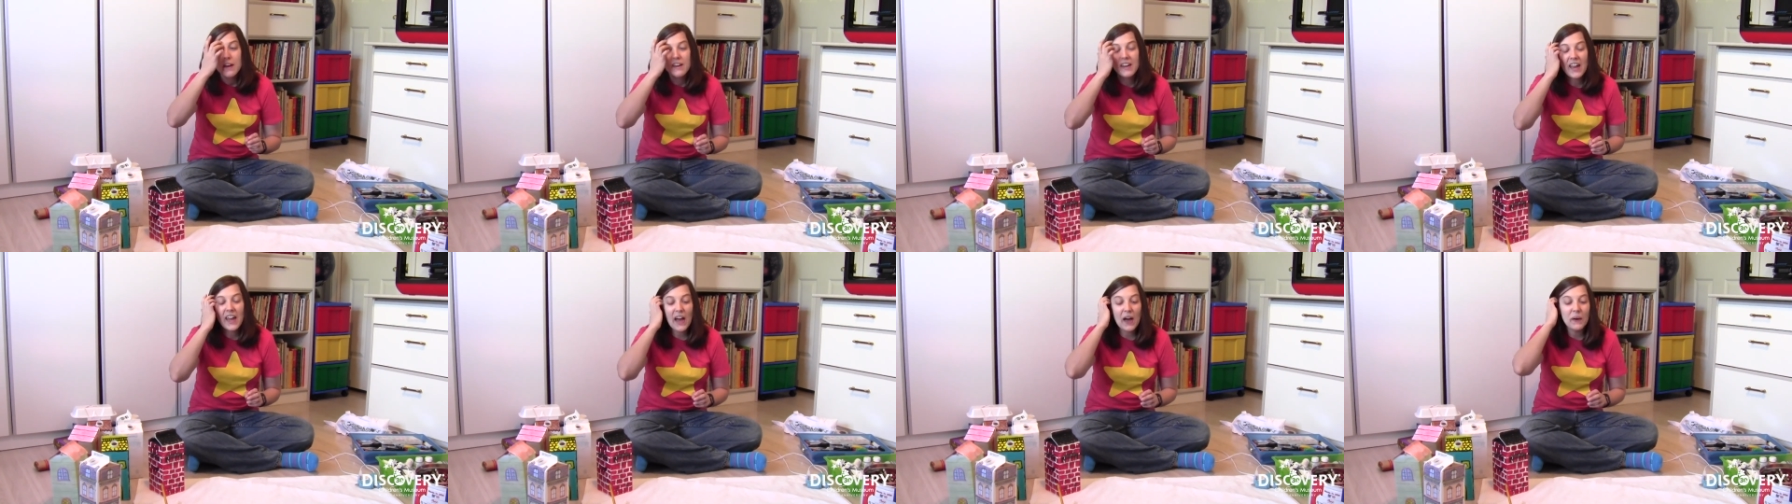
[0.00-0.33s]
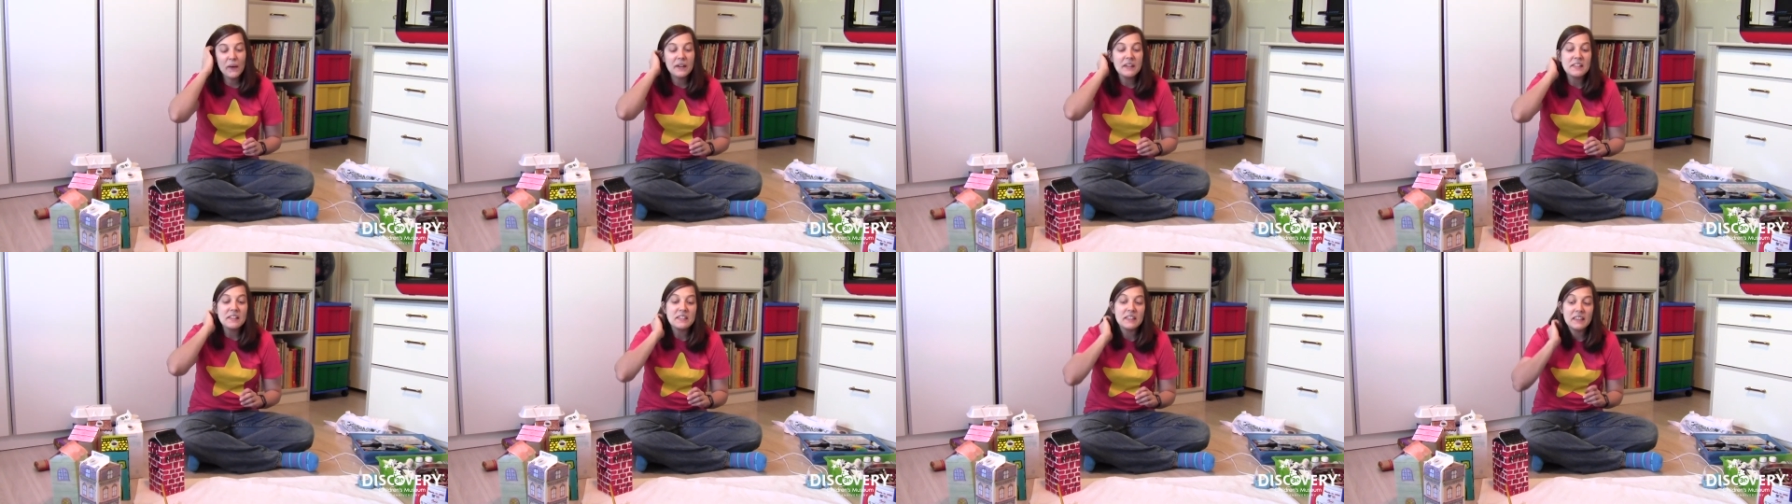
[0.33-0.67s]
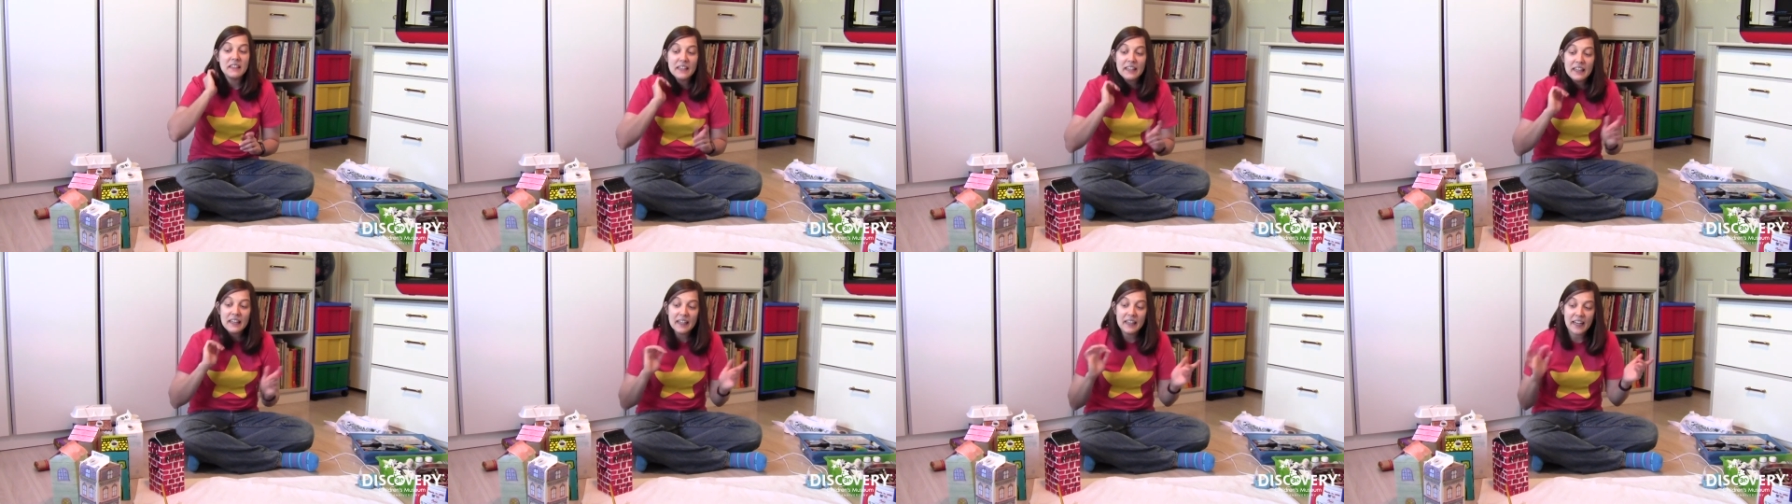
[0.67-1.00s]
Now, it's a
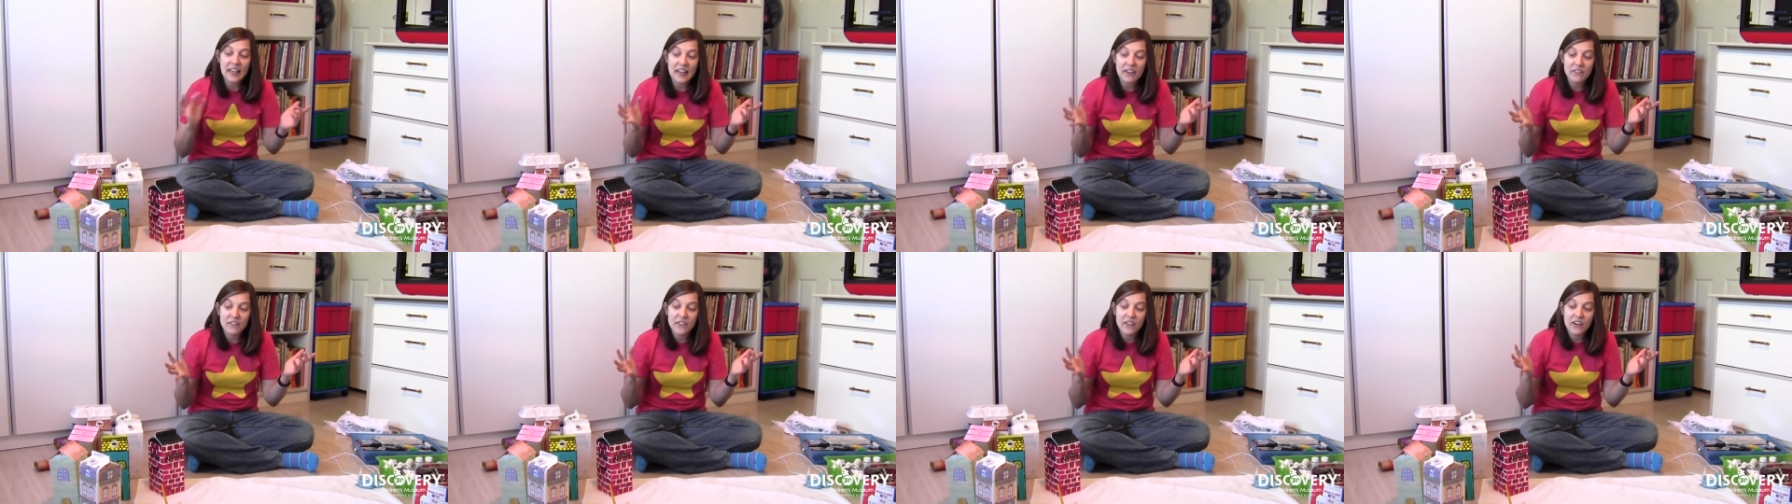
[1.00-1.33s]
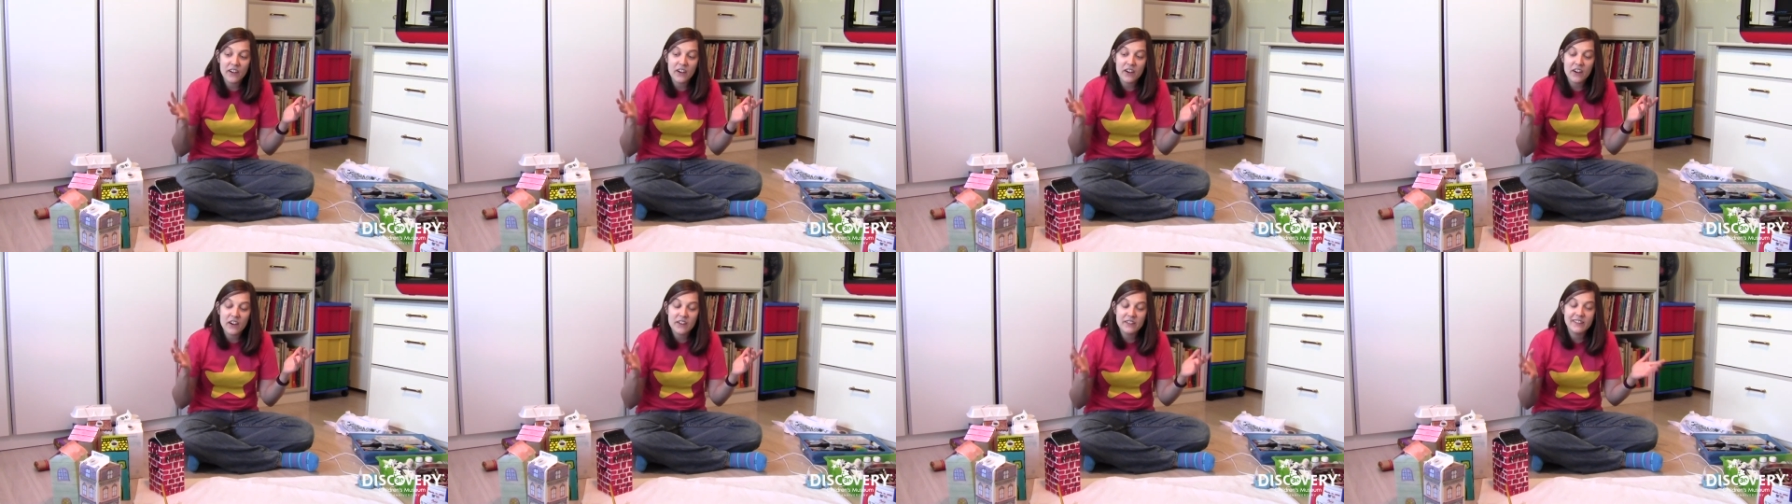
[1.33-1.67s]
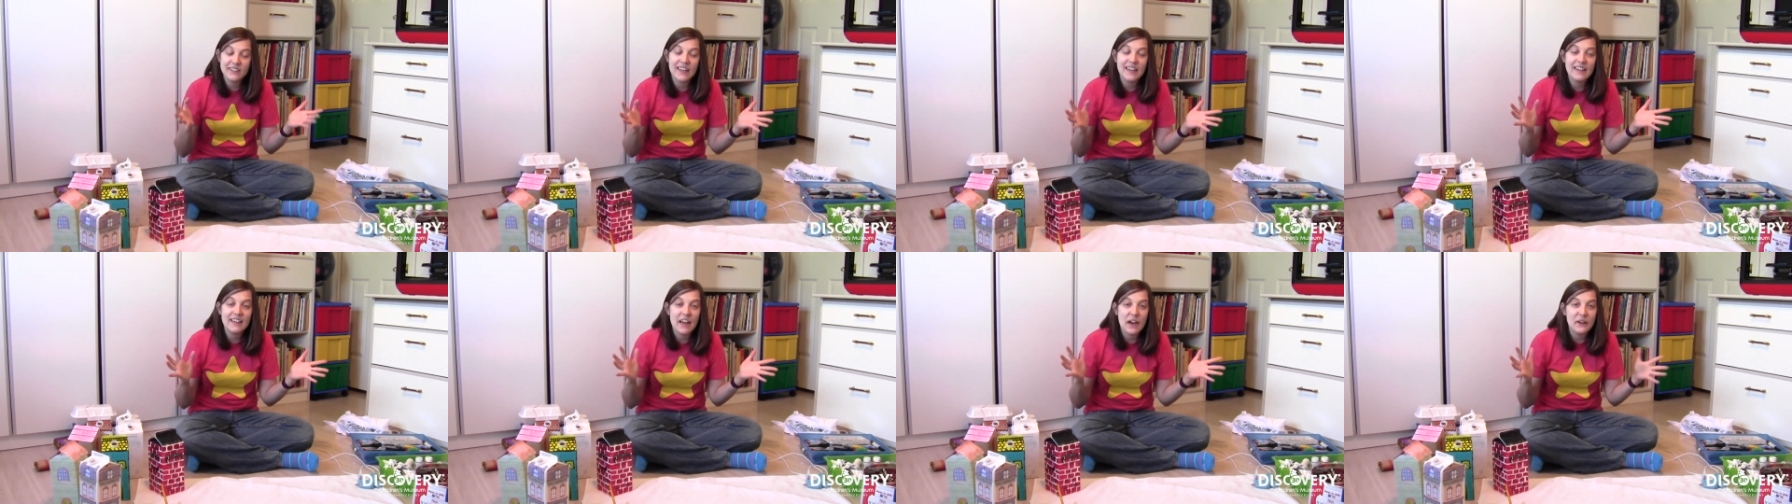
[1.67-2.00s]
little late for Earth
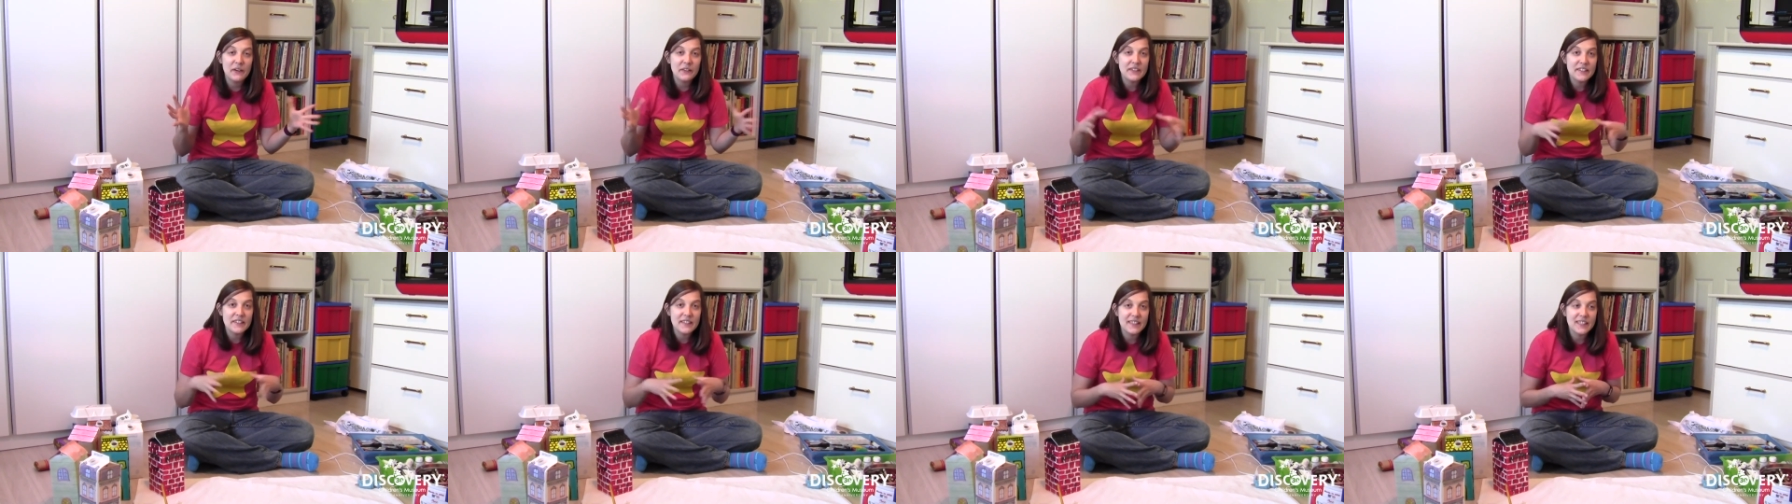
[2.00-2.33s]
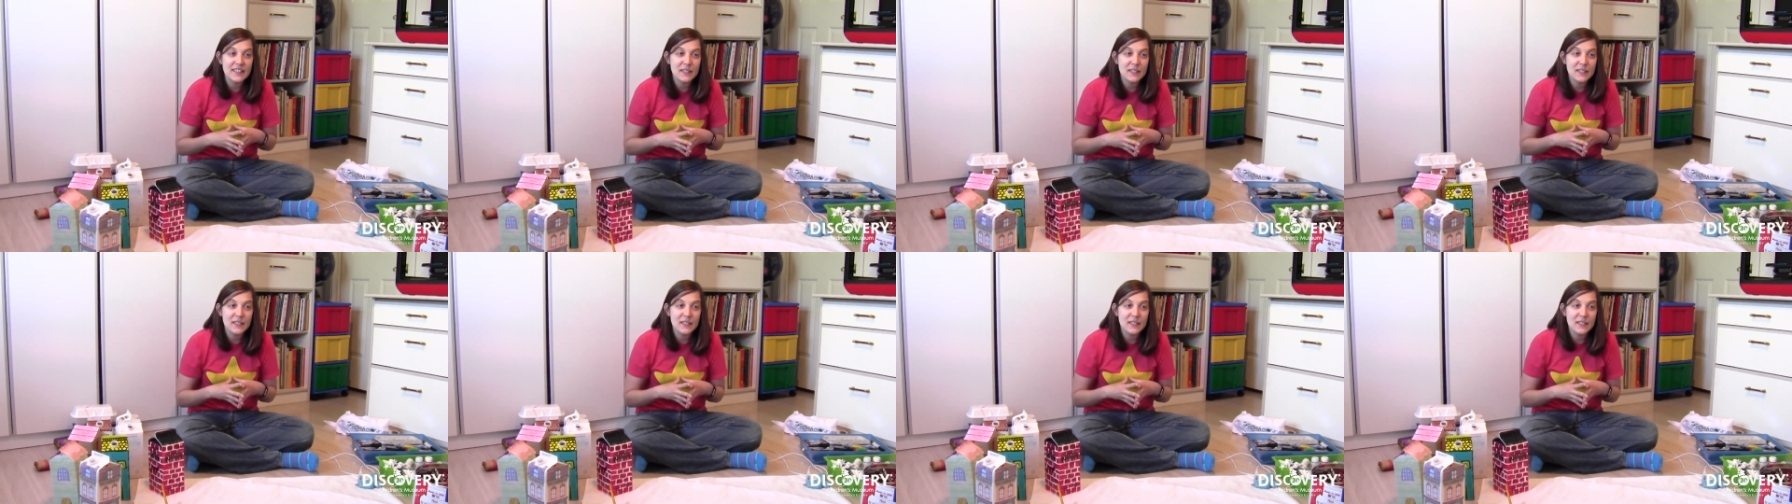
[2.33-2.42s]
Day now because